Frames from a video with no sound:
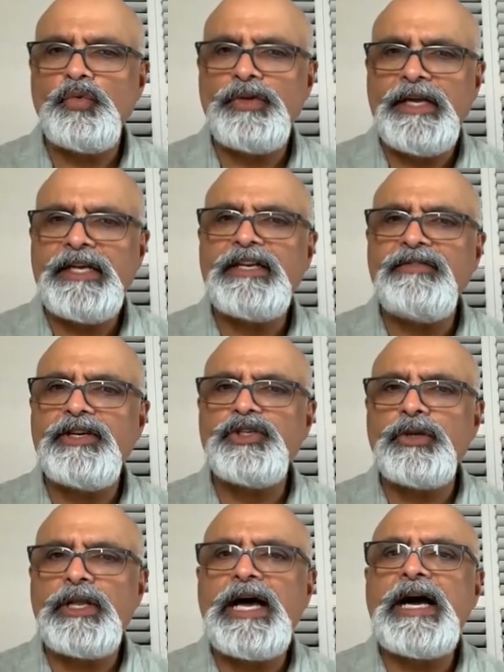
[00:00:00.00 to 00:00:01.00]

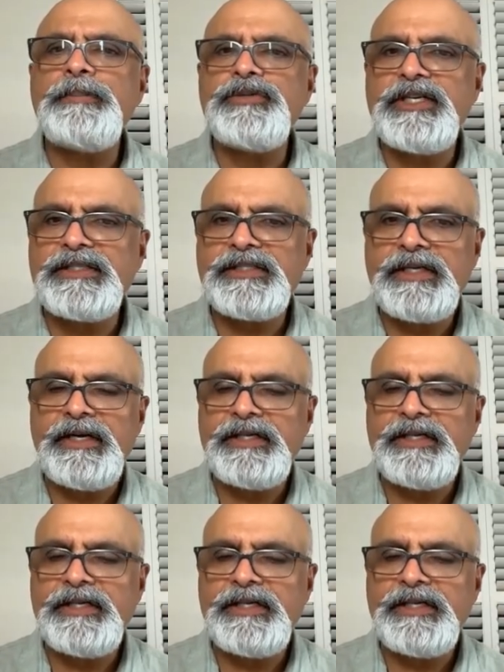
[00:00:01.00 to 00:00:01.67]
individual objects that are